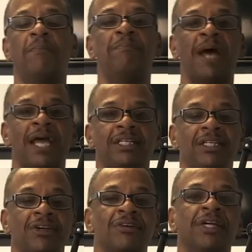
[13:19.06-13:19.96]
I'm back
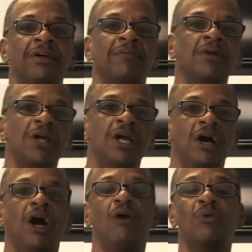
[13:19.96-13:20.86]
here
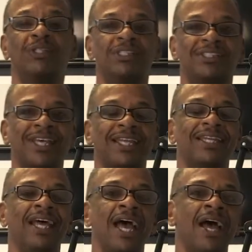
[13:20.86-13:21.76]
with the
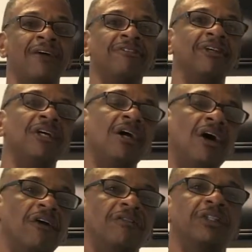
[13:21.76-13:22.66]
second half
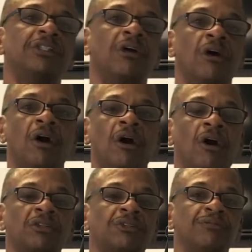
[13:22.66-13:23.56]
of this
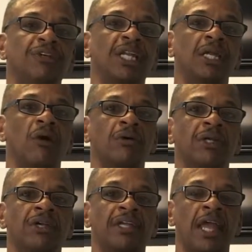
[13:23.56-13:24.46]
awesome video
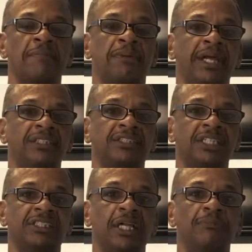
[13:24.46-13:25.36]
here, game plan
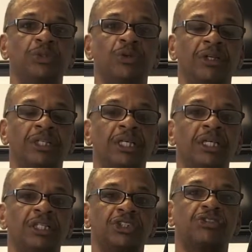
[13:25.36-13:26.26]
session I'm doing
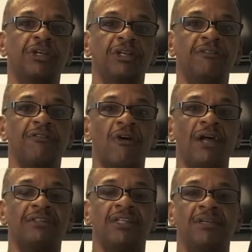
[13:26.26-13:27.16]
strictly for
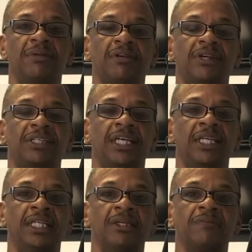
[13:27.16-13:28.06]
our team here in
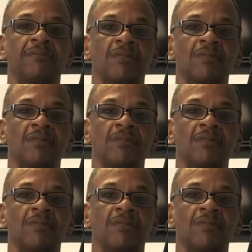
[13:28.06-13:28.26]
Kenya.